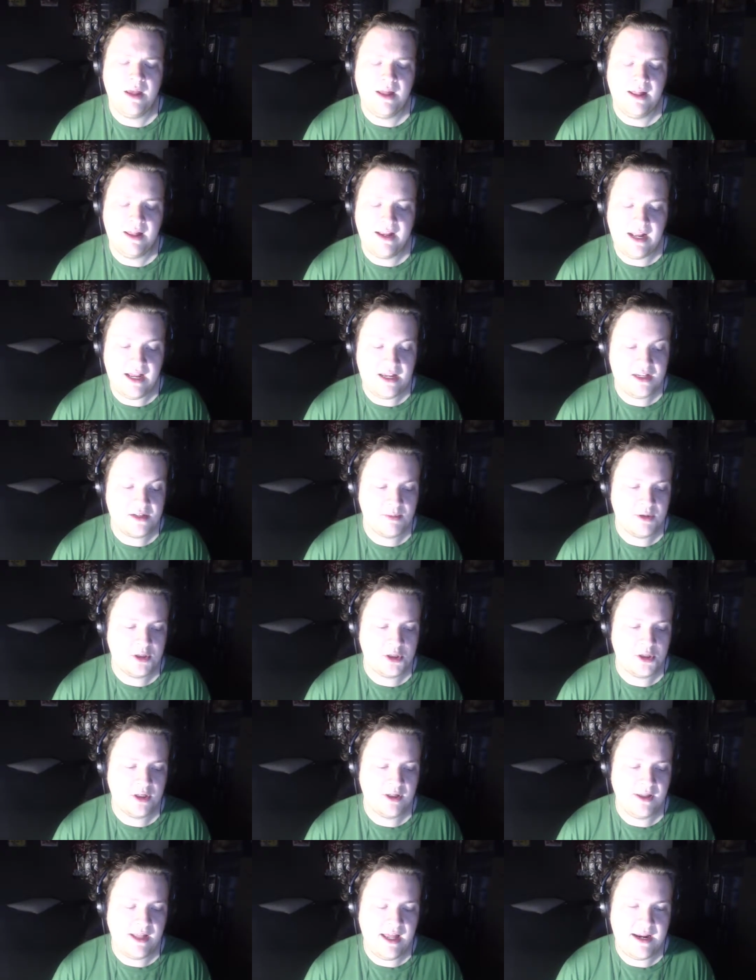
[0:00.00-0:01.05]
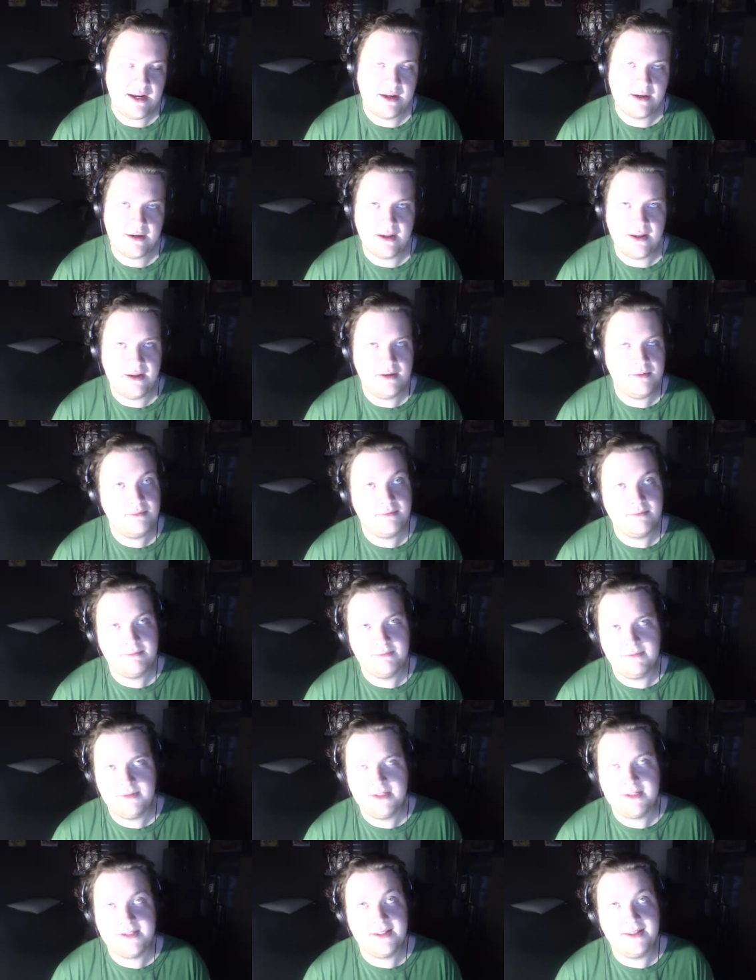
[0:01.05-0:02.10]
Like I especially like, and
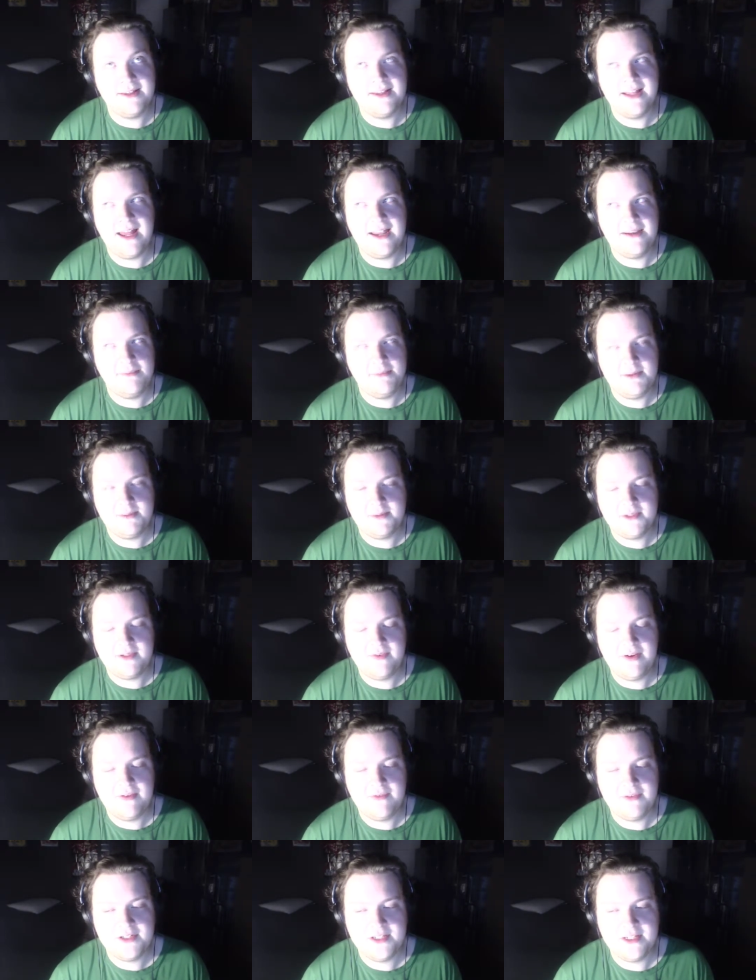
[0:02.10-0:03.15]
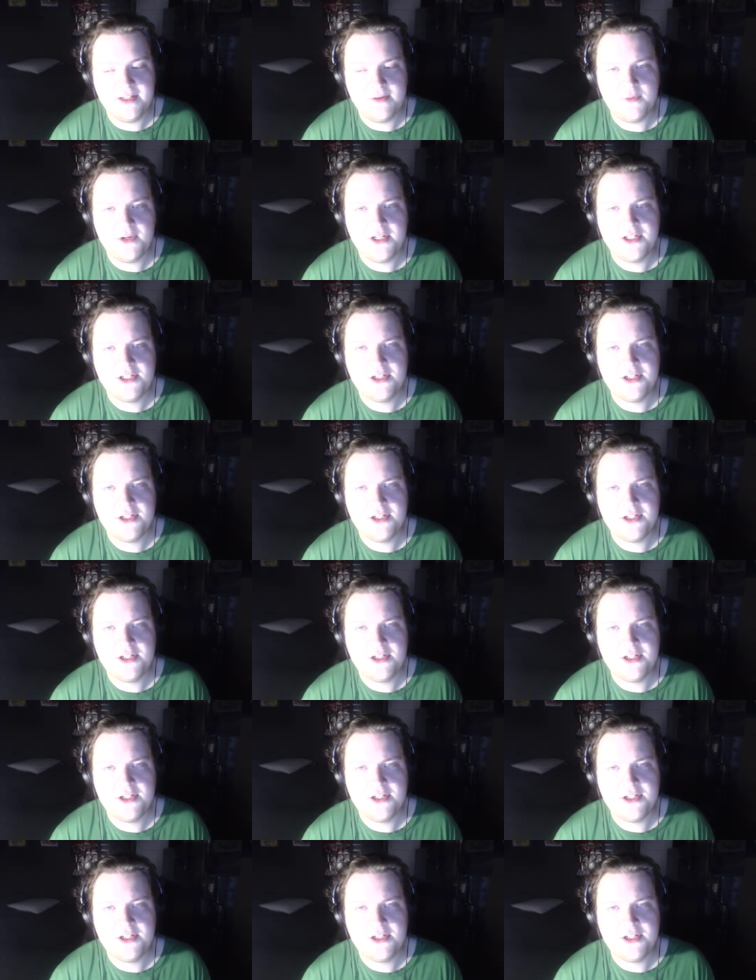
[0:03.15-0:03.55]
it's a lot of people's favorite scene when he's